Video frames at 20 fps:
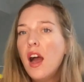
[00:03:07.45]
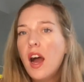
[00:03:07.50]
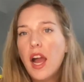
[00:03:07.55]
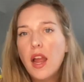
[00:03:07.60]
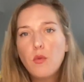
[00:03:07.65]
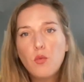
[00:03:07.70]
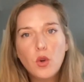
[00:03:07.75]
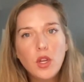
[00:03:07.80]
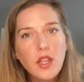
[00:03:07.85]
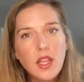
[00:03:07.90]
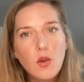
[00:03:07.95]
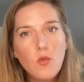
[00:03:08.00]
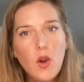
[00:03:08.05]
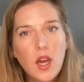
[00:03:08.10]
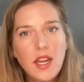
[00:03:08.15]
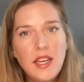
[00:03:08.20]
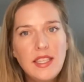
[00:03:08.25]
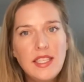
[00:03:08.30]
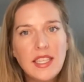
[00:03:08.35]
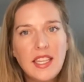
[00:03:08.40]
I really
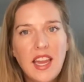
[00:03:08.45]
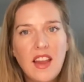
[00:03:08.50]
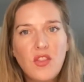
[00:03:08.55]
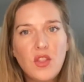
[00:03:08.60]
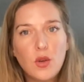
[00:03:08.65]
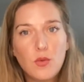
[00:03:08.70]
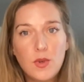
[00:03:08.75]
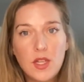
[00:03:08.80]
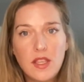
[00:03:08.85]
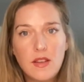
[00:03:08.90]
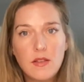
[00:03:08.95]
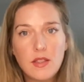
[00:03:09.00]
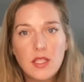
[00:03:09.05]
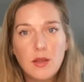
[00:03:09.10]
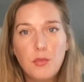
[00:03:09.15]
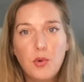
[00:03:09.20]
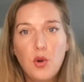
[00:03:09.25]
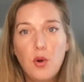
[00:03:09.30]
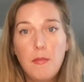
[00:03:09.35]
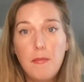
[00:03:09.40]
wanted to get the
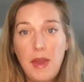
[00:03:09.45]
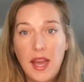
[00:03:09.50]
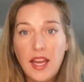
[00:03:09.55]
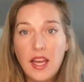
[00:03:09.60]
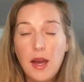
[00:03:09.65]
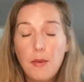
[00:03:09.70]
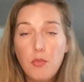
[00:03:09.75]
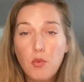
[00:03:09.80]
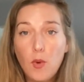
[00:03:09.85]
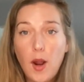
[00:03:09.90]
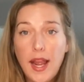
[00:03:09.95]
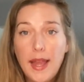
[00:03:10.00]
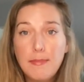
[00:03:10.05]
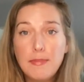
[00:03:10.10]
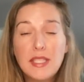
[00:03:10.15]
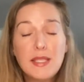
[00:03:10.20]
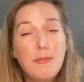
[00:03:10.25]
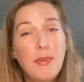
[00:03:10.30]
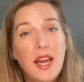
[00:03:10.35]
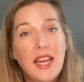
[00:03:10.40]
reusable makeup
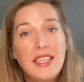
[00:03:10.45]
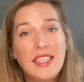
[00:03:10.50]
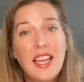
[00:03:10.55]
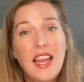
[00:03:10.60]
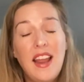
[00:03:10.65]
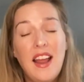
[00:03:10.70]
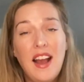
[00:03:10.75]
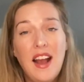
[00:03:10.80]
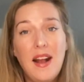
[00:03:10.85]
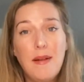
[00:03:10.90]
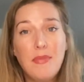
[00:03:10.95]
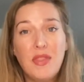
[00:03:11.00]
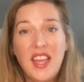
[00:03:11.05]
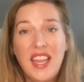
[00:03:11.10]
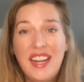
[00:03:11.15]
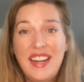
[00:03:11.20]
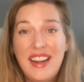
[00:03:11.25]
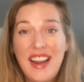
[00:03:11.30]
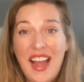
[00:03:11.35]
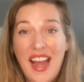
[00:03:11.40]
wipes, but um, they
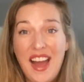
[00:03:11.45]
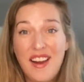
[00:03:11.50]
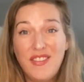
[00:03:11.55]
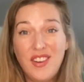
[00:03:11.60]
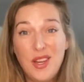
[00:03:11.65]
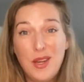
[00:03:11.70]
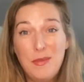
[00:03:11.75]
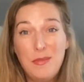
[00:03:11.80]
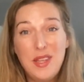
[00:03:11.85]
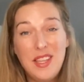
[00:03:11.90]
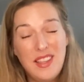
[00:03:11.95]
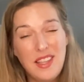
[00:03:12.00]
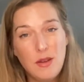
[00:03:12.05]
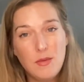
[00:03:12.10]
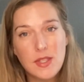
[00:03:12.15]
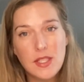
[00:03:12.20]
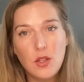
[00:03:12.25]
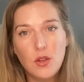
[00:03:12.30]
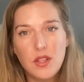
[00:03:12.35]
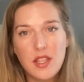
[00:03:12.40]
didn't have them. It
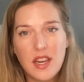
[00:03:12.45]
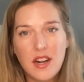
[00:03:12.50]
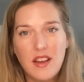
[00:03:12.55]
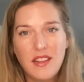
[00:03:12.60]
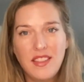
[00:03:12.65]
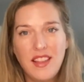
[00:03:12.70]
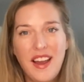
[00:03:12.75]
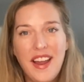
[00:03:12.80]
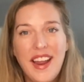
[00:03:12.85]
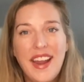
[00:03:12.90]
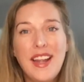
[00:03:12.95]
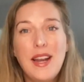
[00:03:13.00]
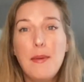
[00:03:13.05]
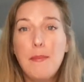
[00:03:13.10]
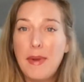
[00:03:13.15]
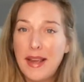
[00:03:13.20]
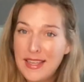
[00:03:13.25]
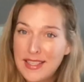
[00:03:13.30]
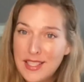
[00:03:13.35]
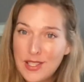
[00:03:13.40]
was sold out online.
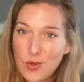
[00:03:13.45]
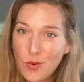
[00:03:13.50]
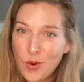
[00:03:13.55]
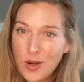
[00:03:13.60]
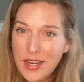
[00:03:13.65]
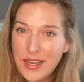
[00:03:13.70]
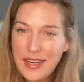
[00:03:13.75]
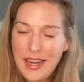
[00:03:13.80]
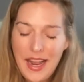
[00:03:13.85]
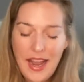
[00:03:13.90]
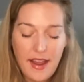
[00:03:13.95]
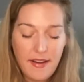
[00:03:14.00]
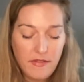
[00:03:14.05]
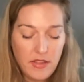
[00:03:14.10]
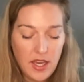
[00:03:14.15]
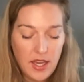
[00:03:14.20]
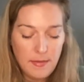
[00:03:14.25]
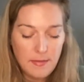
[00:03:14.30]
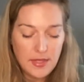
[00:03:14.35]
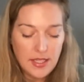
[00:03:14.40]
My store didn't have
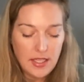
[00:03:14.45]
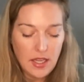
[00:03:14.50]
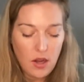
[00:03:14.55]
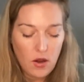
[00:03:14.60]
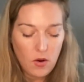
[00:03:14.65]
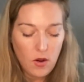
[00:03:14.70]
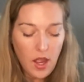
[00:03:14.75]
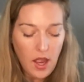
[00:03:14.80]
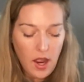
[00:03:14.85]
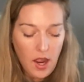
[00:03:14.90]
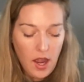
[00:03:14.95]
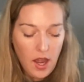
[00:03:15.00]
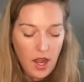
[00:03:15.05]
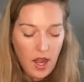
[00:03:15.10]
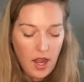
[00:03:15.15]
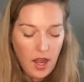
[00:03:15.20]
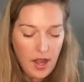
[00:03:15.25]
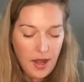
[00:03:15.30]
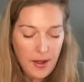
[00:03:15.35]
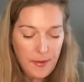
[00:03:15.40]
them. So
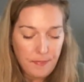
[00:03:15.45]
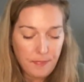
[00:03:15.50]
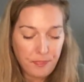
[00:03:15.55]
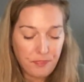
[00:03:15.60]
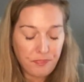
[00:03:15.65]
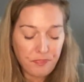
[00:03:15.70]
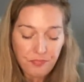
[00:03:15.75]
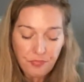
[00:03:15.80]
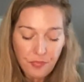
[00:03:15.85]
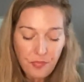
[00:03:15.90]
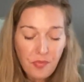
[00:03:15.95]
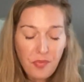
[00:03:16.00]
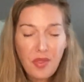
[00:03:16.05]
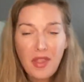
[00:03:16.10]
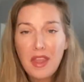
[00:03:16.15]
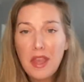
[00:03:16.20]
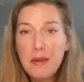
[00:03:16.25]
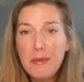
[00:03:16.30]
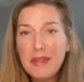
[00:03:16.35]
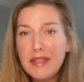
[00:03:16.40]
um,
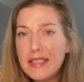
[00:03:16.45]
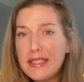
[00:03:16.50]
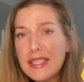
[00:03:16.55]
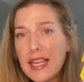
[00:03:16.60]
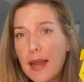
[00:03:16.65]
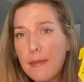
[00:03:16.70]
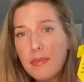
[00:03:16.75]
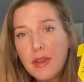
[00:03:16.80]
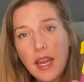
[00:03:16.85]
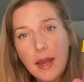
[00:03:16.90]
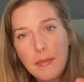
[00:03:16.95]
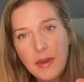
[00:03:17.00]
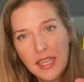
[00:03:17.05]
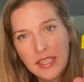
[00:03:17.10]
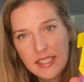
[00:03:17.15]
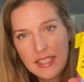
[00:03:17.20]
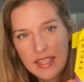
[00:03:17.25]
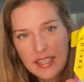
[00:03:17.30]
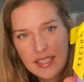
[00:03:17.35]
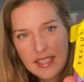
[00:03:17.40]
I'm at least happy I
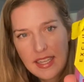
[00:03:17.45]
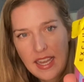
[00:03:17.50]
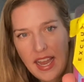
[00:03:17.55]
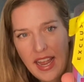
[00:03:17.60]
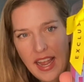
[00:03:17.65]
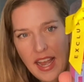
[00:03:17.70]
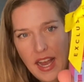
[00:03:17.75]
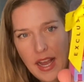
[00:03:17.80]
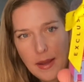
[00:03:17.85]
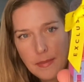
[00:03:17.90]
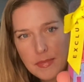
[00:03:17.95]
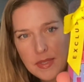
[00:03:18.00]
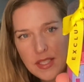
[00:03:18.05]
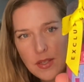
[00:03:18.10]
picked this guy up.